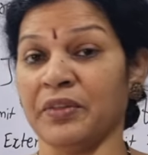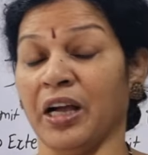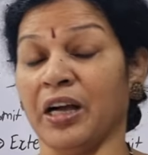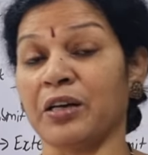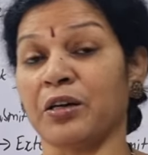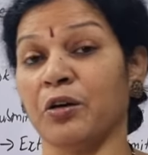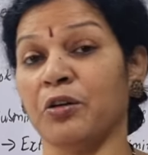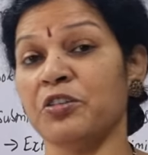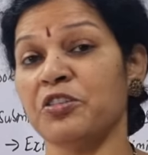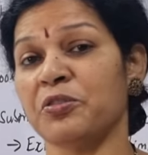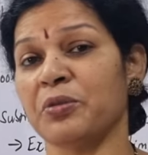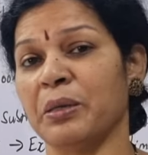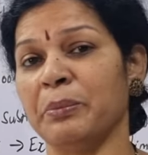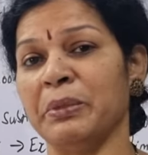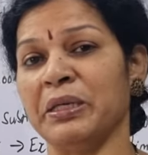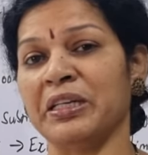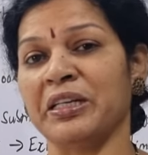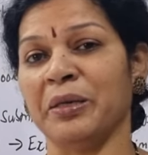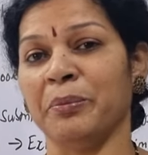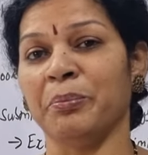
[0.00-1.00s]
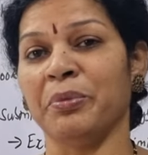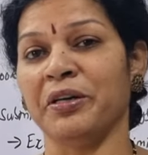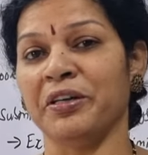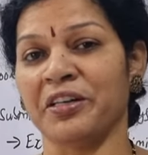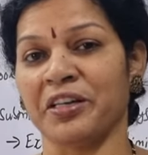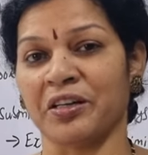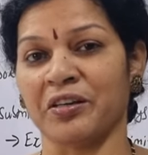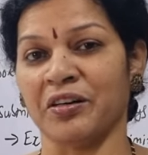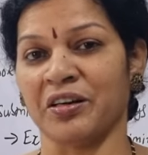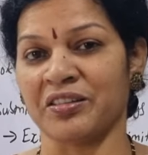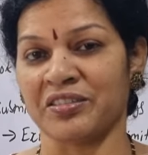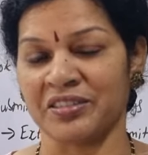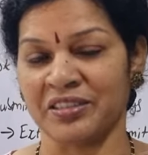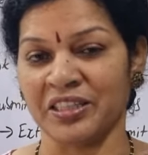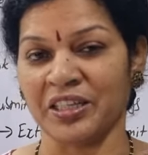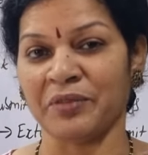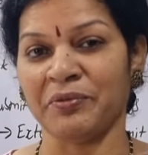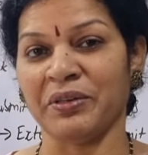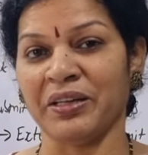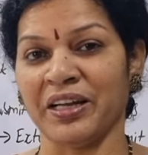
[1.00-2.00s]
Accounts from incomplete records.
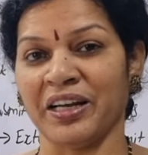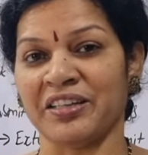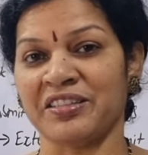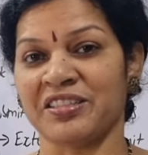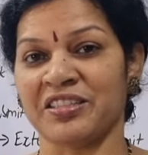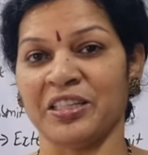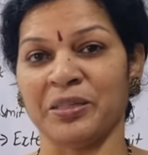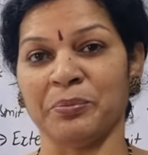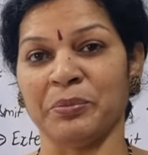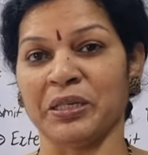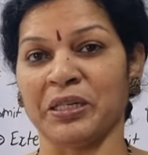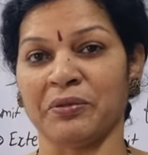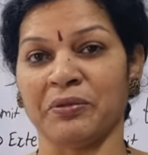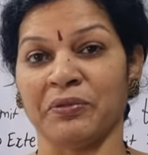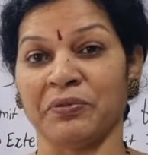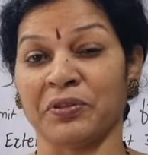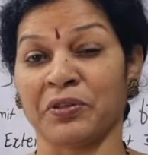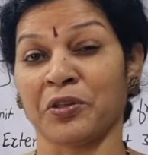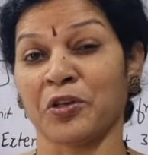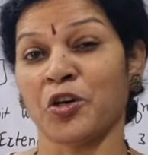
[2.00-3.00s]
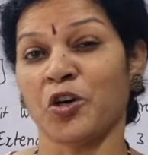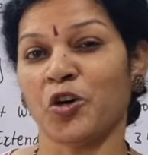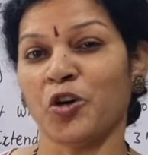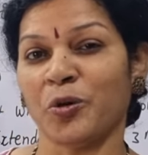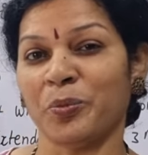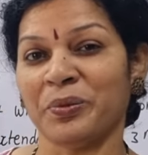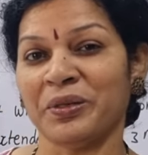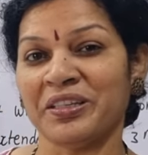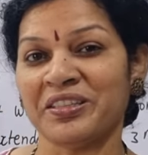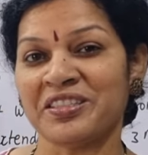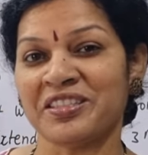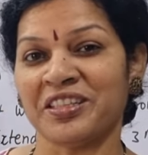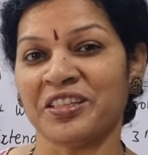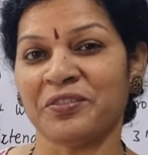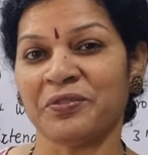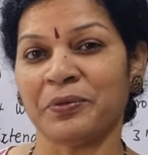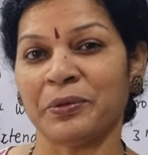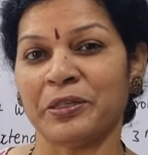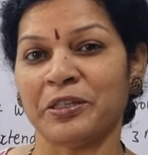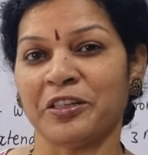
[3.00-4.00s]
There we had statement of affairs. Opening
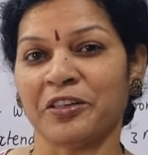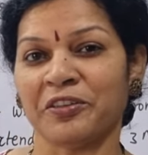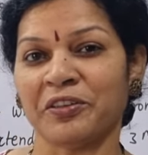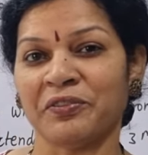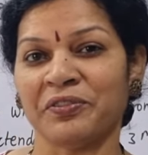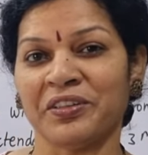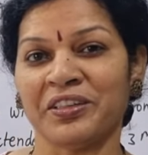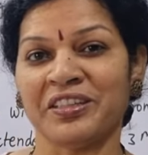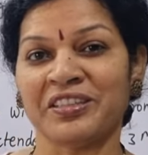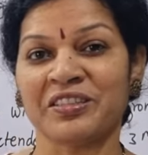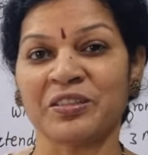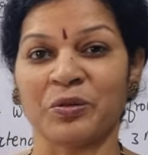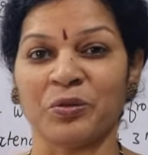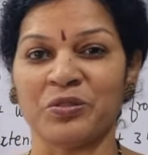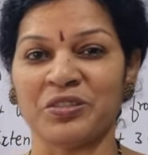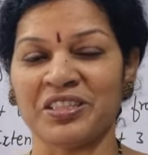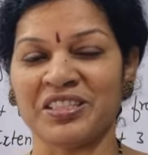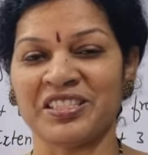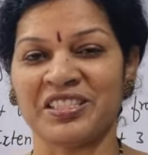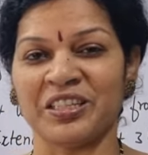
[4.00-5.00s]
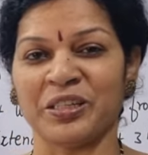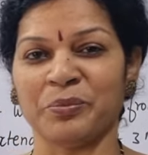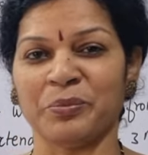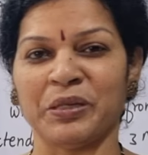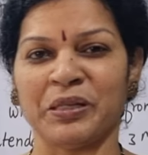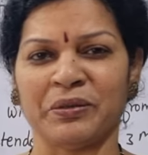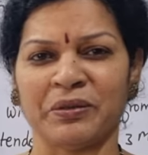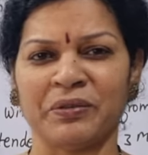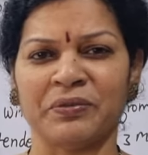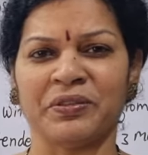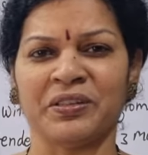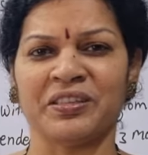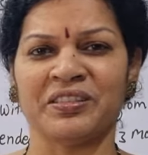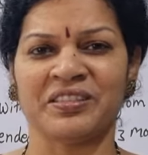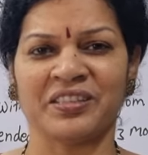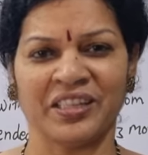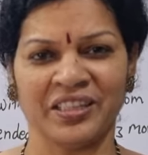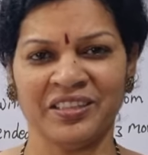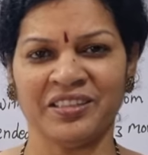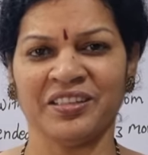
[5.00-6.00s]
statement of affairs, closing statement of affairs,
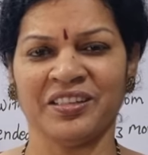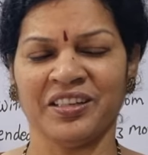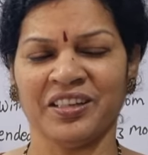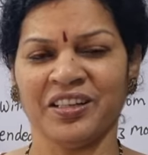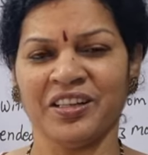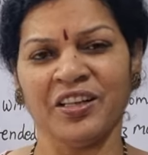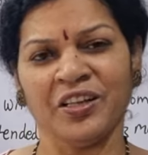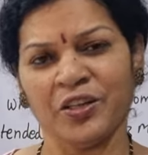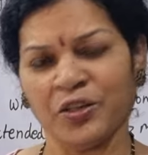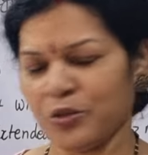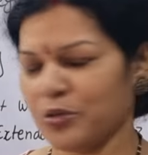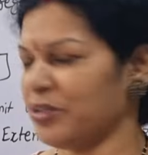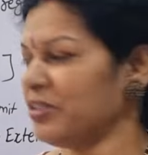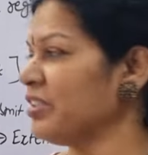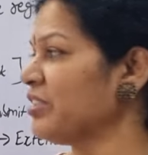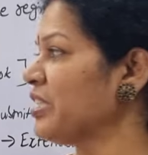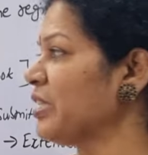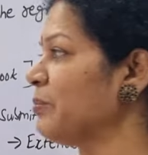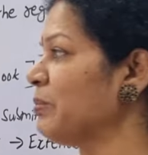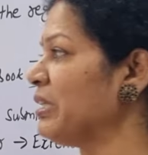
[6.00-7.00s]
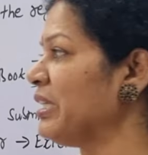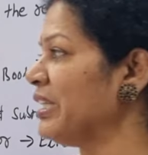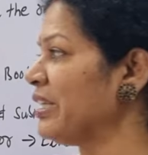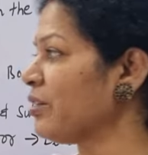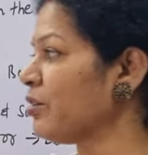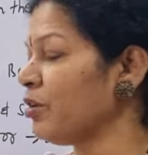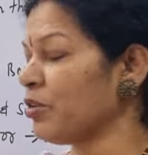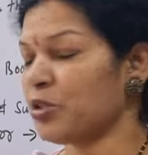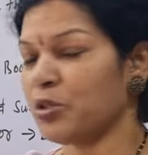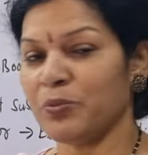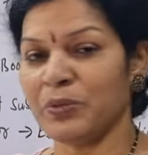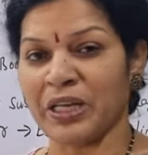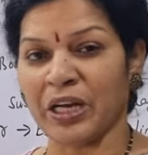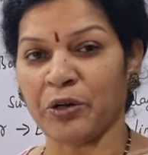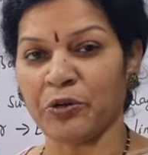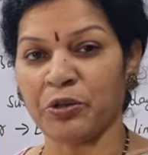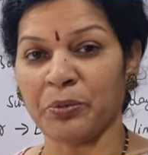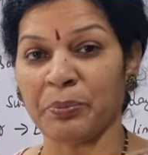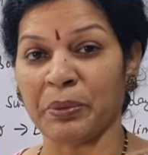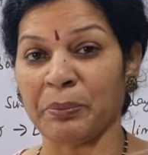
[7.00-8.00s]
right? So in the same way, here also we
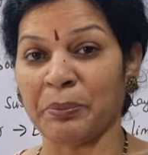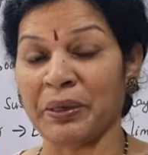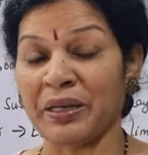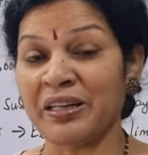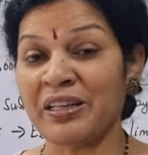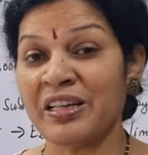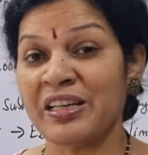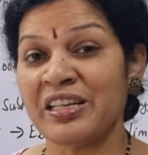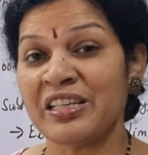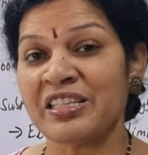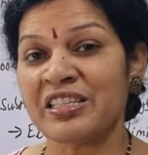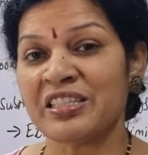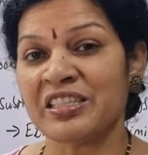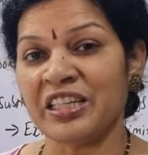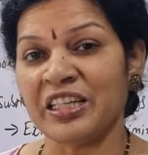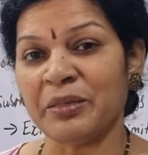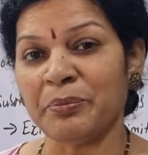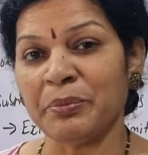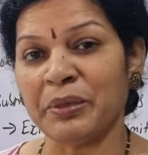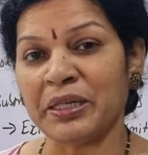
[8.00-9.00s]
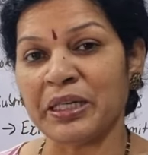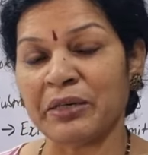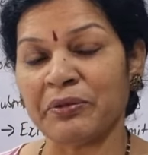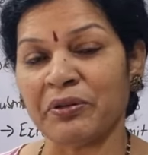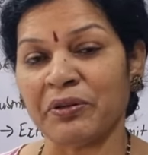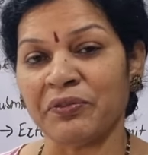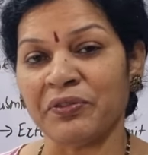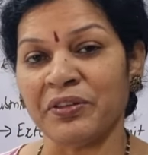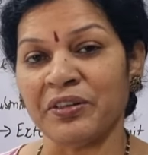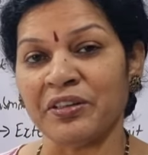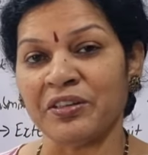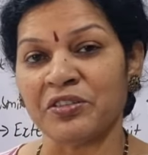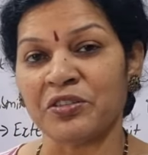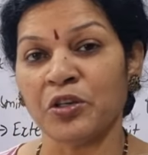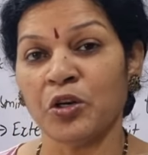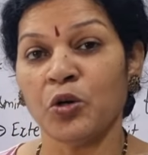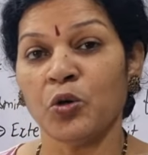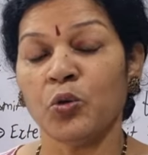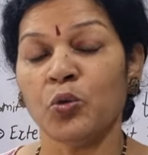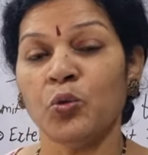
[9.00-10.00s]
have to prepare statement of affairs.
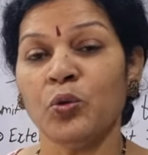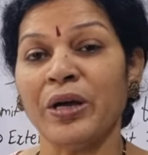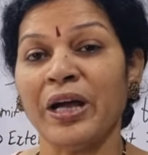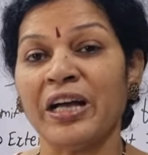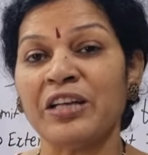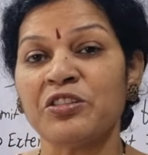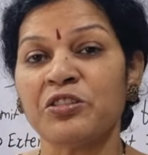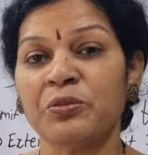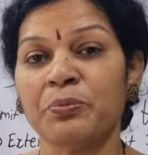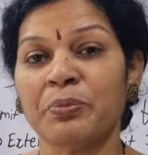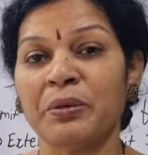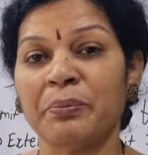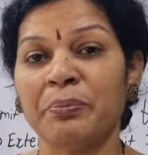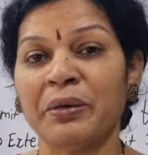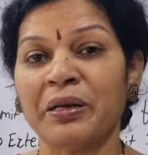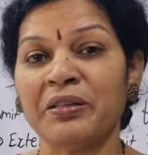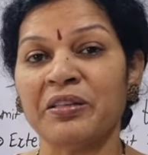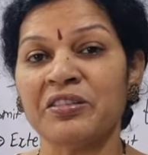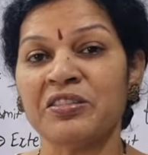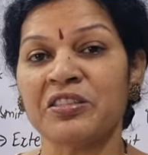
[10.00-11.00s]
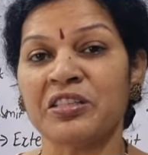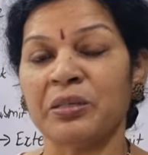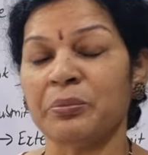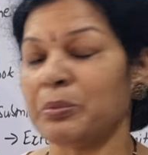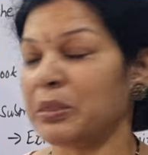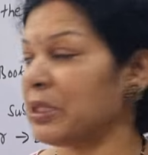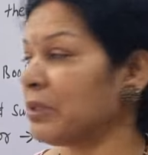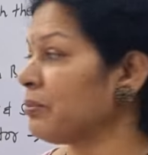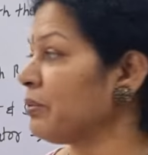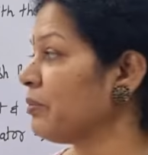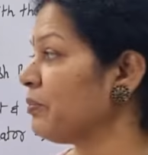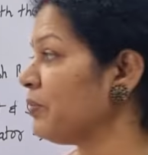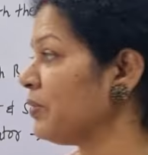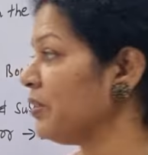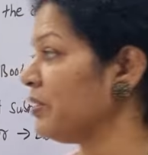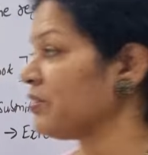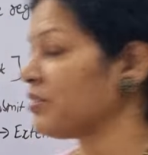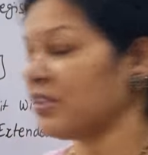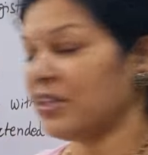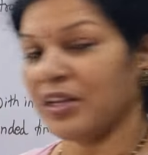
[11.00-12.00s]
Who has to prepare this statement of
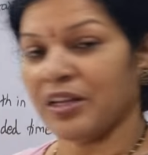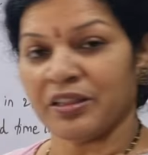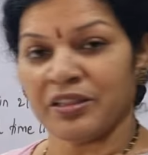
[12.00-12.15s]
affairs?